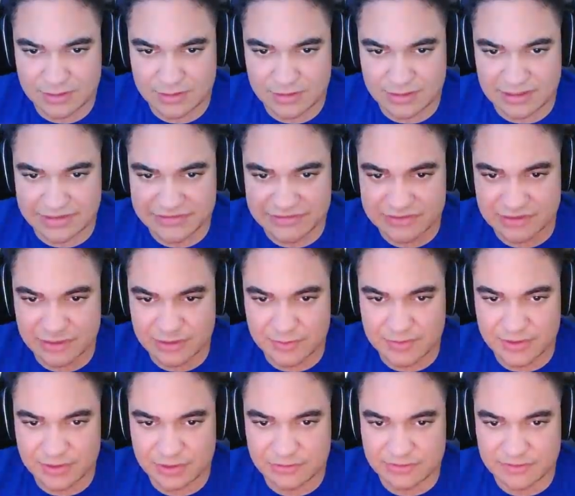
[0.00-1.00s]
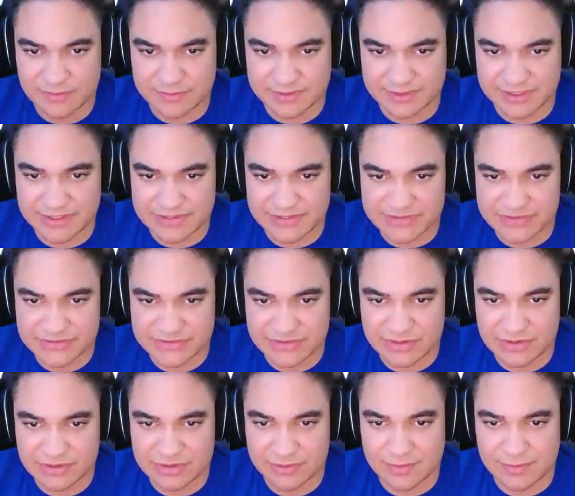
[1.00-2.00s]
it's a little bit all over the place
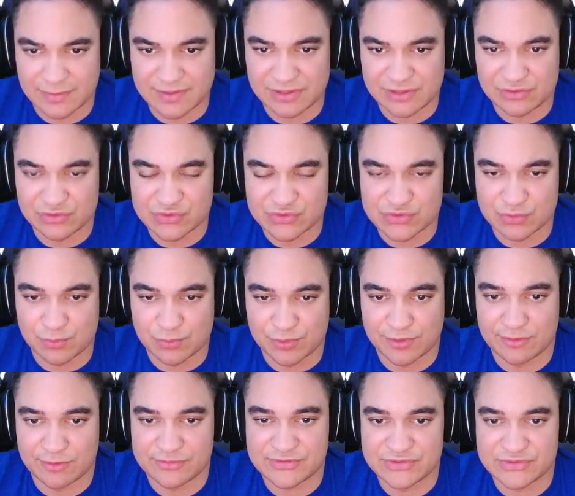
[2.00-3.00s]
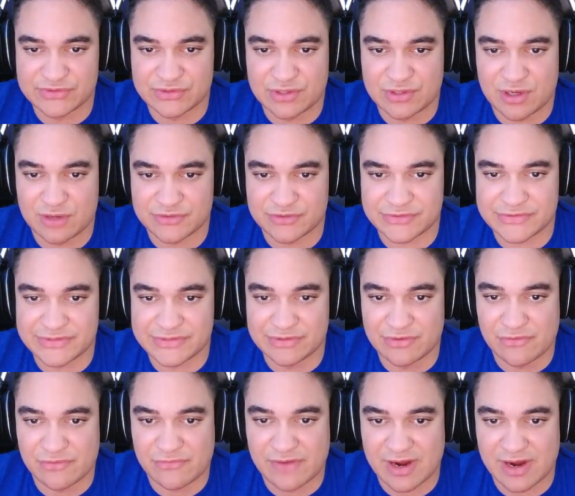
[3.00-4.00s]
still. I mean, those are bursts, those are not
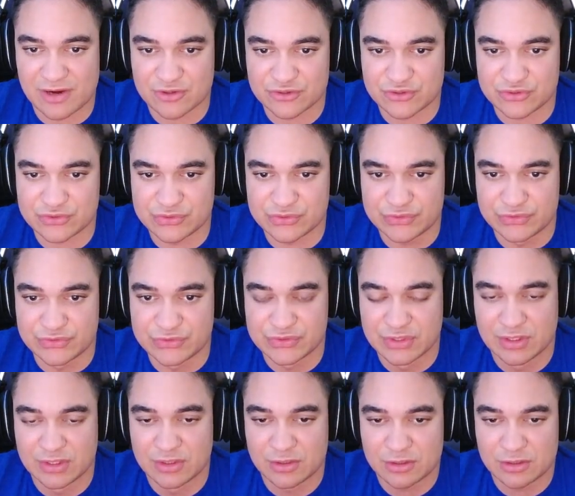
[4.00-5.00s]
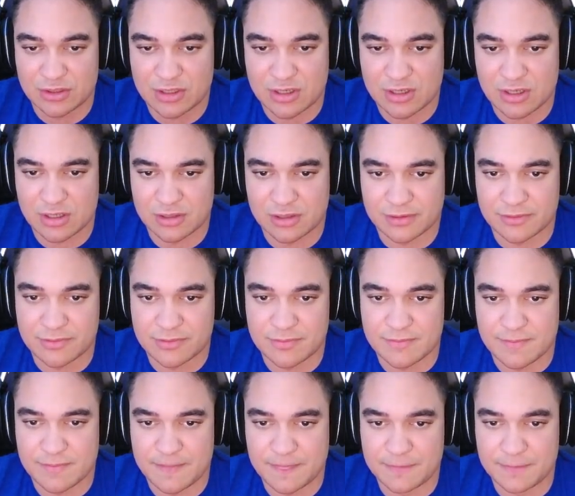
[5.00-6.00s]
single fire shoots.
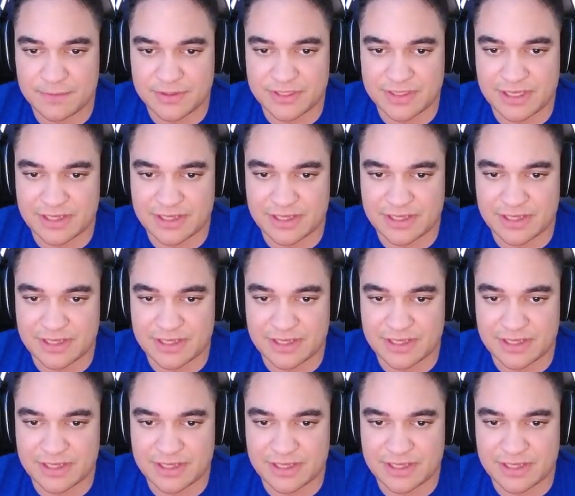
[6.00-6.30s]
But yeah,